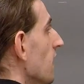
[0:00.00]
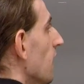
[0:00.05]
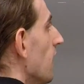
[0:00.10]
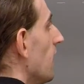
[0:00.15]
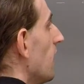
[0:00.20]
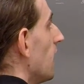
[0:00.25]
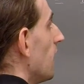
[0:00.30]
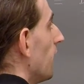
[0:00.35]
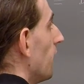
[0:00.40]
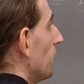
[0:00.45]

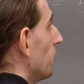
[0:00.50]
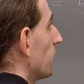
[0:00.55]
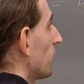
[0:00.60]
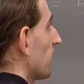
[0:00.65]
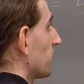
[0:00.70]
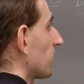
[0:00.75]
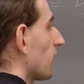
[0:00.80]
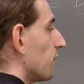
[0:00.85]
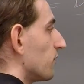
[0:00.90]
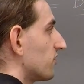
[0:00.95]
But
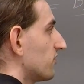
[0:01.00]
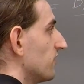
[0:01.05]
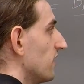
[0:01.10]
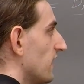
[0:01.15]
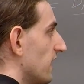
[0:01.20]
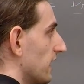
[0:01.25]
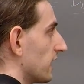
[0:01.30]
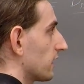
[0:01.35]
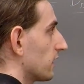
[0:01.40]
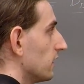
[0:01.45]
as I was
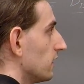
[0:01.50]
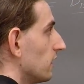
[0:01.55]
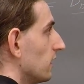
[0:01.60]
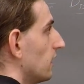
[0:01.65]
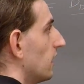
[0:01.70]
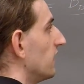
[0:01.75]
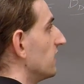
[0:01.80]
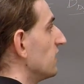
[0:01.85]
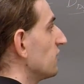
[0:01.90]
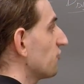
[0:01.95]
saying,
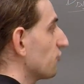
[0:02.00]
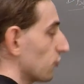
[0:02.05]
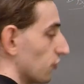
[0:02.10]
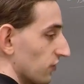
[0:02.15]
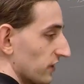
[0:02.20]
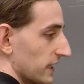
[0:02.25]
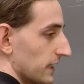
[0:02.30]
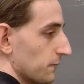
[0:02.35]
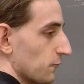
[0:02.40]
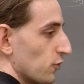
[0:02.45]

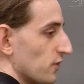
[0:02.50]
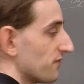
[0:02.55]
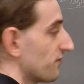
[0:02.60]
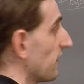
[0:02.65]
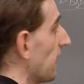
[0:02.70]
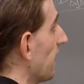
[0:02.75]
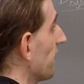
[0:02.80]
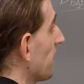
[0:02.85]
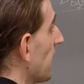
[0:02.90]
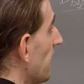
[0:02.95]
initially we
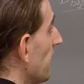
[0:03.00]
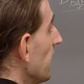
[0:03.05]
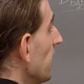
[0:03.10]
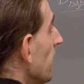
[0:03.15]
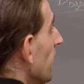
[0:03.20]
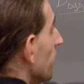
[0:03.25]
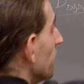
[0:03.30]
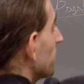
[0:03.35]
found that